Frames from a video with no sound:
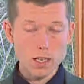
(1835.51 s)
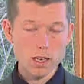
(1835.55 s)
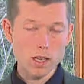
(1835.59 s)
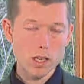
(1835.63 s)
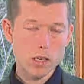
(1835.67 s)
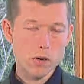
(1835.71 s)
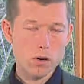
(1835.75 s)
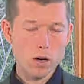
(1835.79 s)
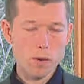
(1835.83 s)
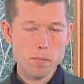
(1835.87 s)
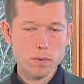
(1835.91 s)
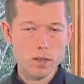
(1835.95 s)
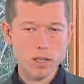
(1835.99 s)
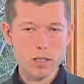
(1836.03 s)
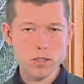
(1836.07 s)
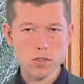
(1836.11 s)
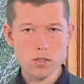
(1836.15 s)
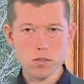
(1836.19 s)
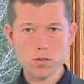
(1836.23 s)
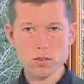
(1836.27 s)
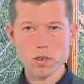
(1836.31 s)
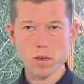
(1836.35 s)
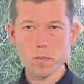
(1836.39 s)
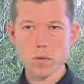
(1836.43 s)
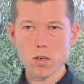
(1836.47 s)
into our
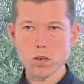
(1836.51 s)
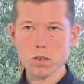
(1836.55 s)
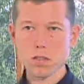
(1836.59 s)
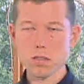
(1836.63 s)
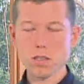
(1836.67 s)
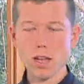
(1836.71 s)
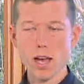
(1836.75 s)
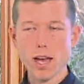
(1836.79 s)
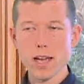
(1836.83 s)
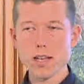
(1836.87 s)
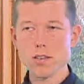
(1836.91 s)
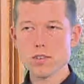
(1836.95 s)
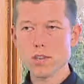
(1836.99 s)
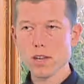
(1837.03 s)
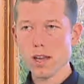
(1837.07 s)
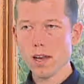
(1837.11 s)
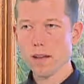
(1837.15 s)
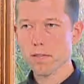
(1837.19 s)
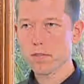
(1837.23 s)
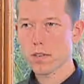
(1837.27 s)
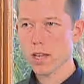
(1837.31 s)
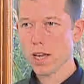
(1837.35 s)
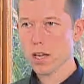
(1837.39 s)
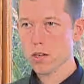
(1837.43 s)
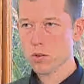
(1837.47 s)
bloodstream known as
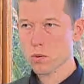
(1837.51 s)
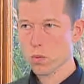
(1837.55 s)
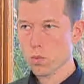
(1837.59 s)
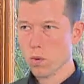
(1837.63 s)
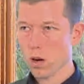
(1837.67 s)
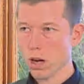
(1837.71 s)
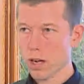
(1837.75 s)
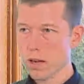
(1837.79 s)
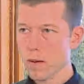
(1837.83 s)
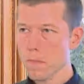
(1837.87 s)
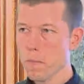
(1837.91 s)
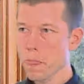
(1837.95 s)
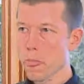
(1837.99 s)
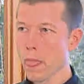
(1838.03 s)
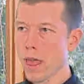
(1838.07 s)
IGF-1.